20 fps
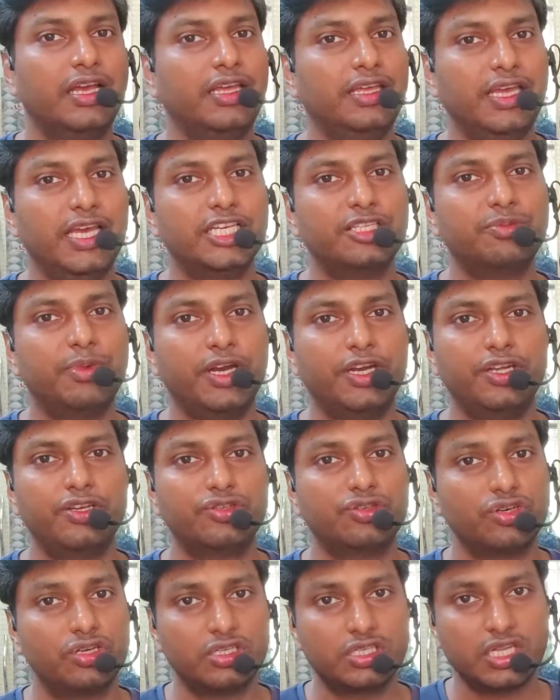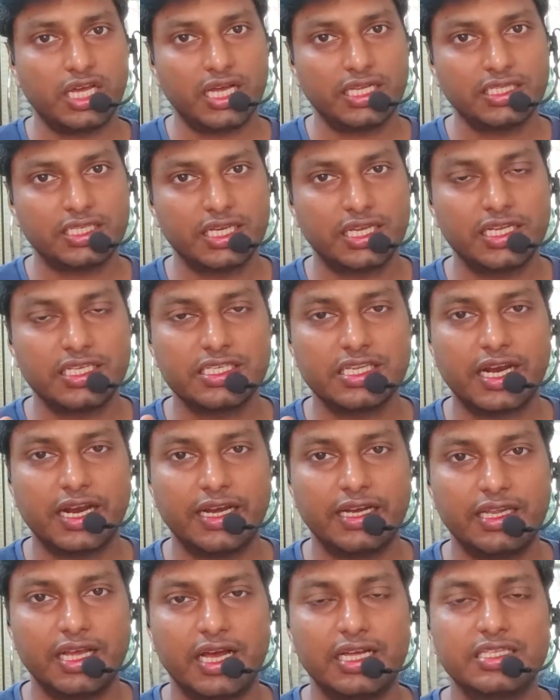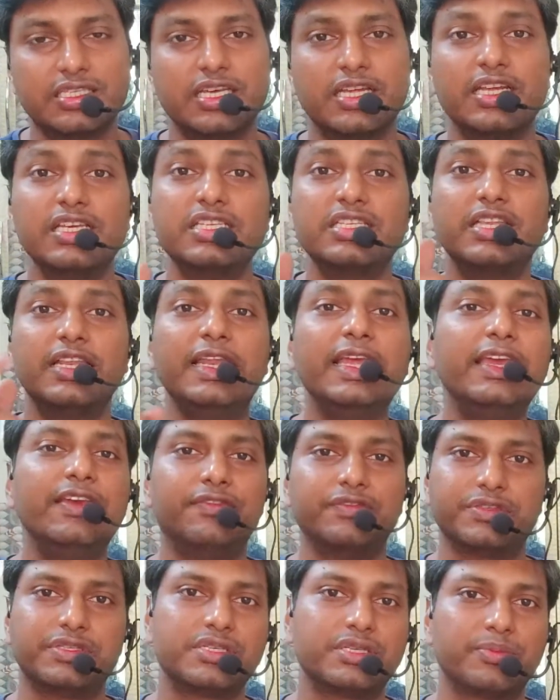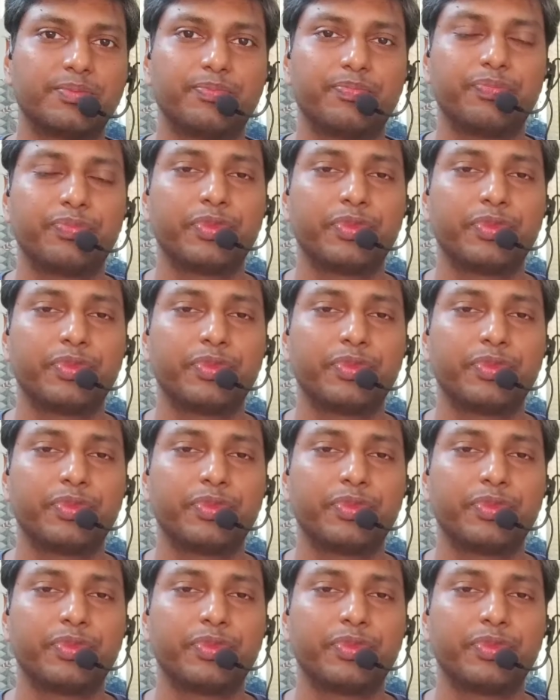Yes, my dear students, the answer is right. The answer is leaves.